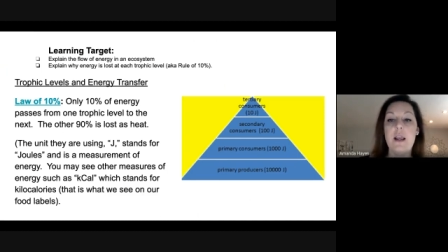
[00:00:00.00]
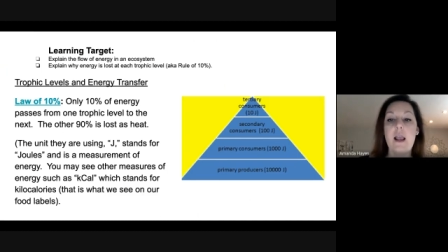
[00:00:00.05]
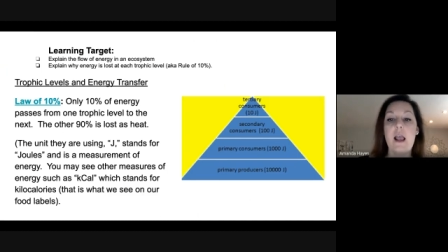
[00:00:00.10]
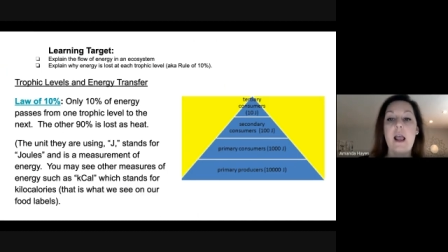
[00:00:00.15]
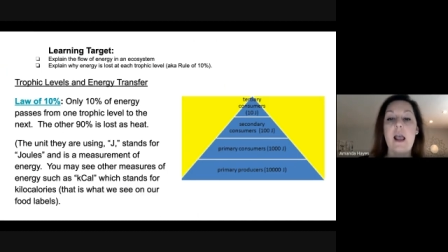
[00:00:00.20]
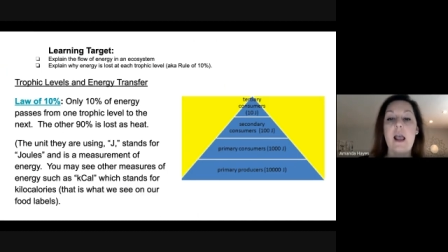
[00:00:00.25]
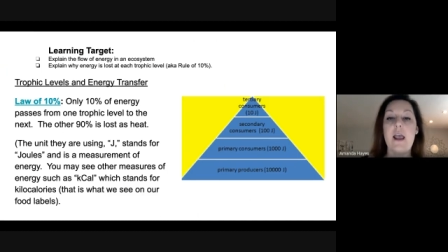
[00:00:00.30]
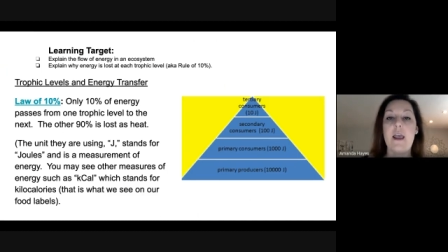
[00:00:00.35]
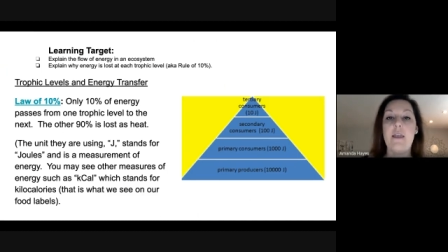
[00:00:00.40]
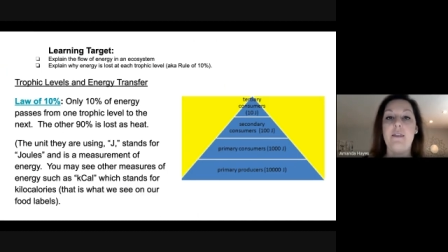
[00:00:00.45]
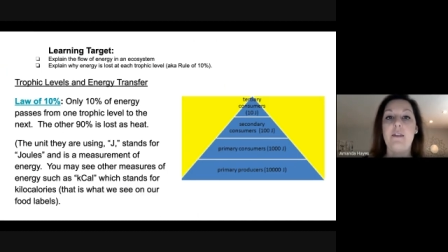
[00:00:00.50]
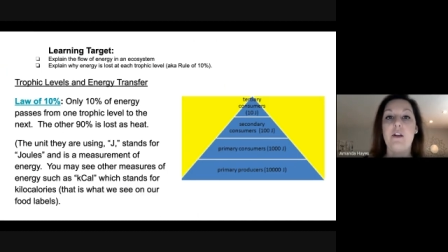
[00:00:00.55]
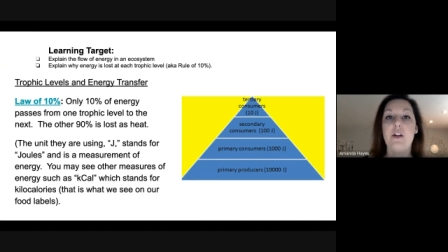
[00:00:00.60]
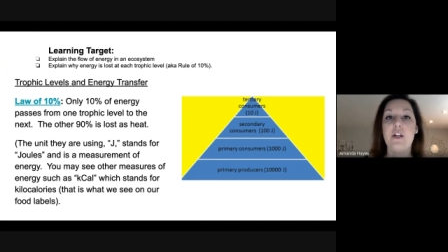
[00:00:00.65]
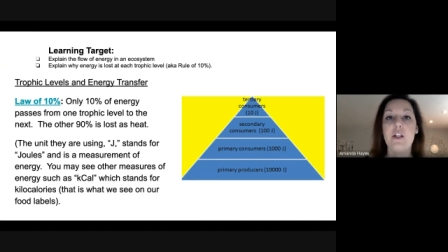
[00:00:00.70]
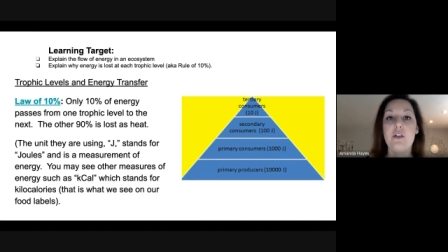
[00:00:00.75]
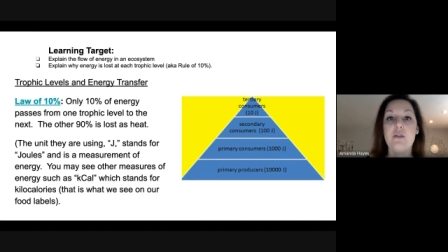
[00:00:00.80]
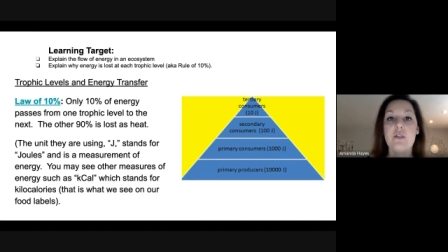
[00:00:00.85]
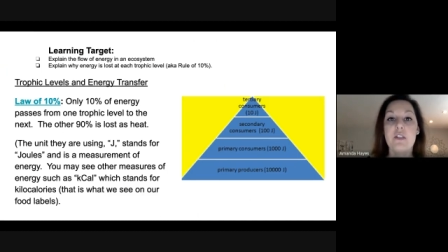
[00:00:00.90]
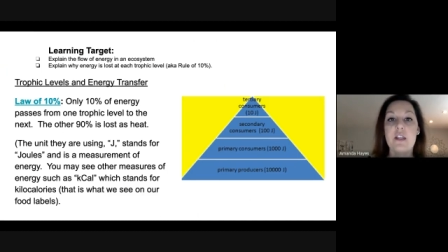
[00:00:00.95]
and they're
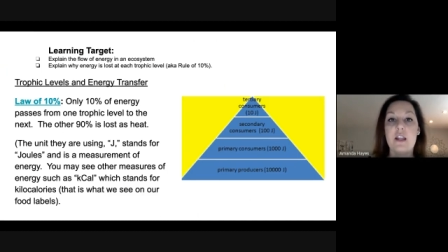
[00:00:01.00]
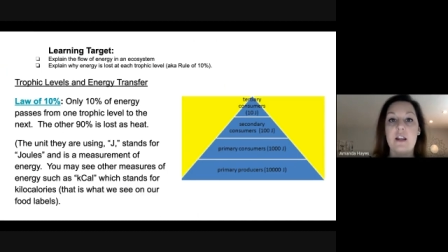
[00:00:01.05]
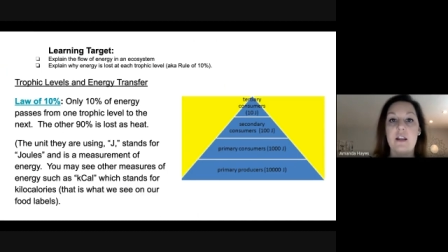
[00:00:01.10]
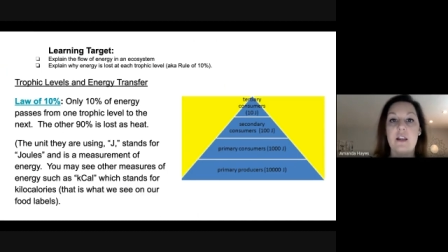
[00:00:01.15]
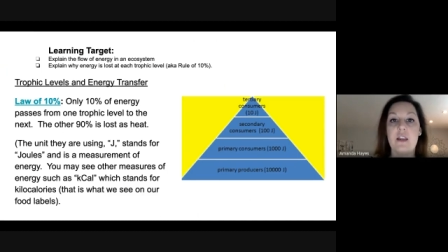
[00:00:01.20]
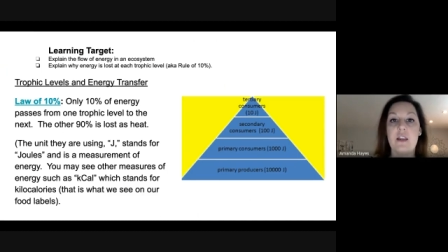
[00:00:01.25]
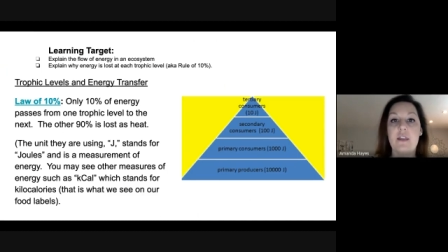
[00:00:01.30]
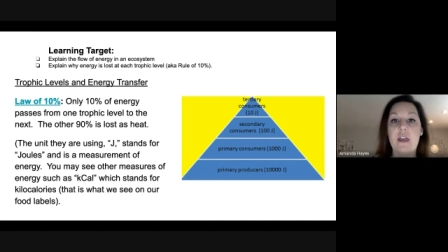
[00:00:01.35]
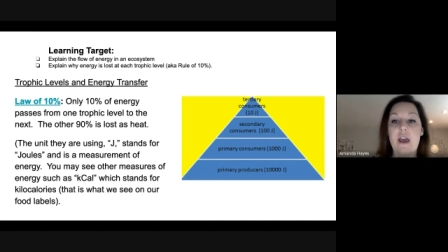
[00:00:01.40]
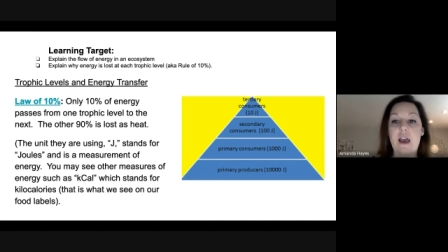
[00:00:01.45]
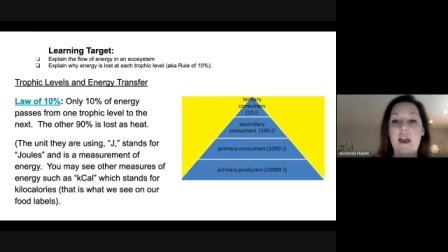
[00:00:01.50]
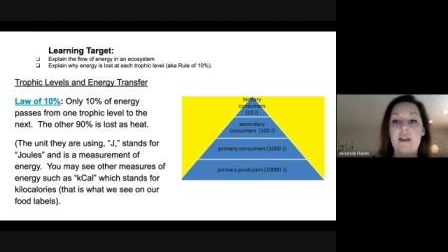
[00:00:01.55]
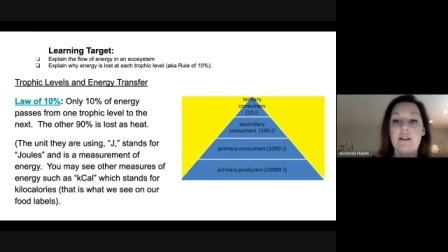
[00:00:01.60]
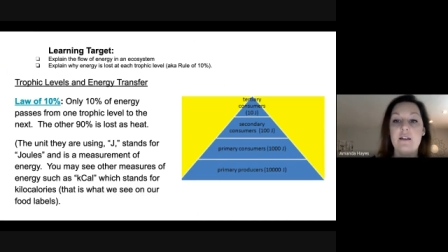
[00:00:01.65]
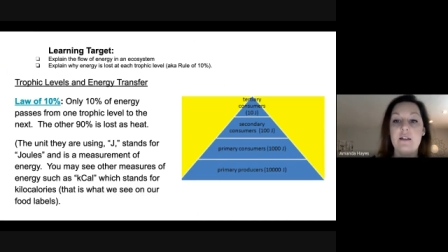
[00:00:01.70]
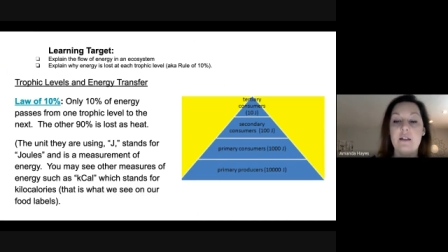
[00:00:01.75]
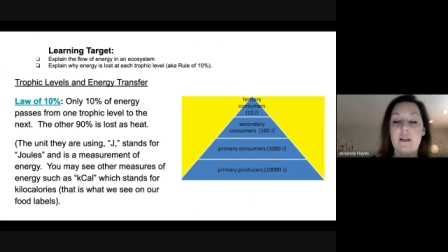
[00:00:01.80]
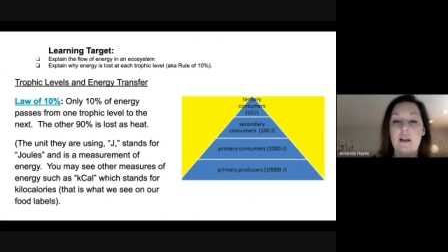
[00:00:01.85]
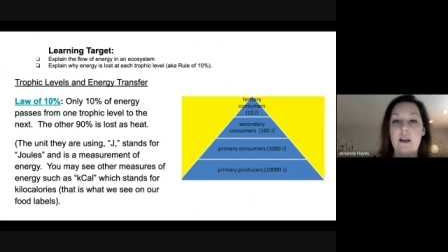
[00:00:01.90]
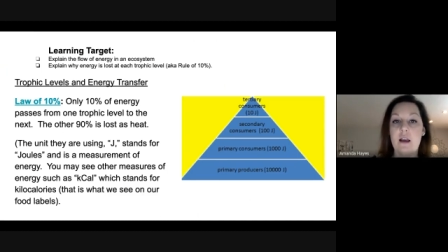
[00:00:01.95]
using that
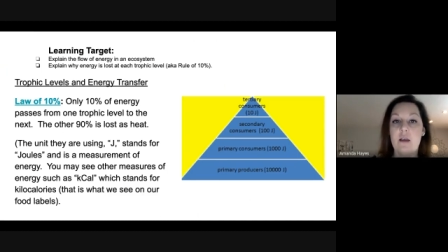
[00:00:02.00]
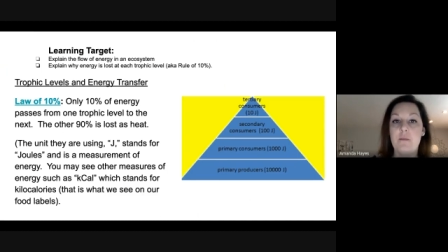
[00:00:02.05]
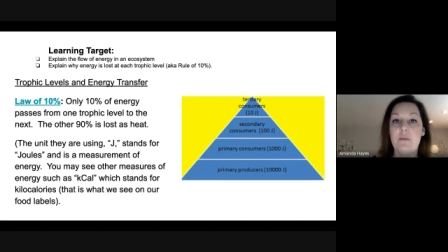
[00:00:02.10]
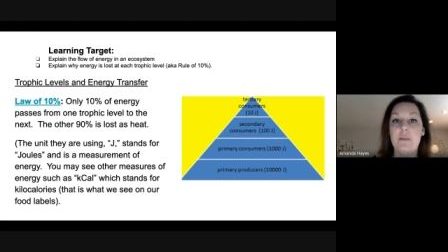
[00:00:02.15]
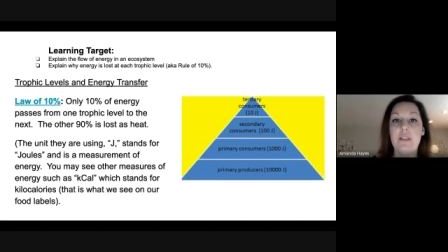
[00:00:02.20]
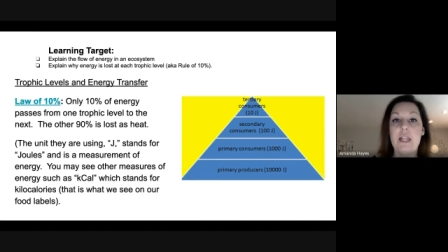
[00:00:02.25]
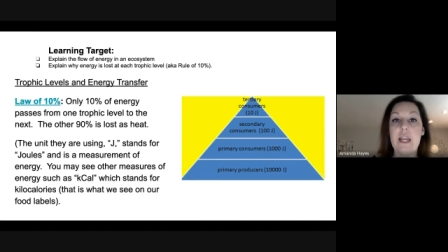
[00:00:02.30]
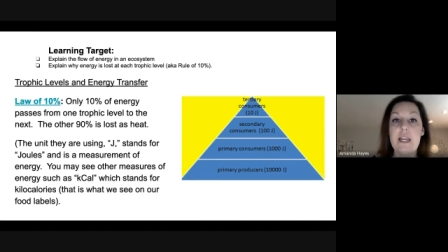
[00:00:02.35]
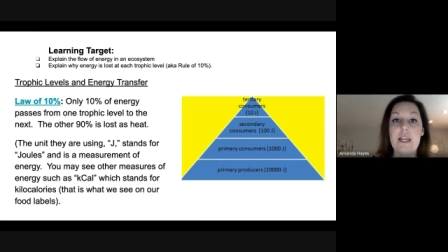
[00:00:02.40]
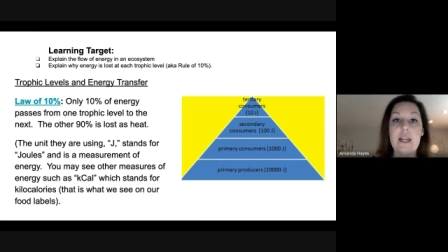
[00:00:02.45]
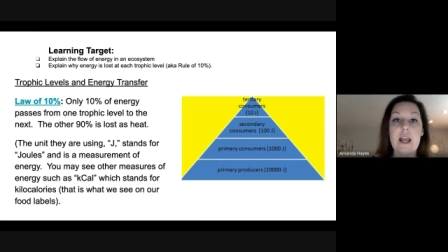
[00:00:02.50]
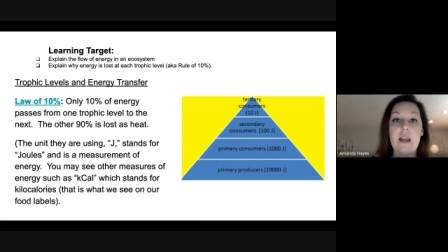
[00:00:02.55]
light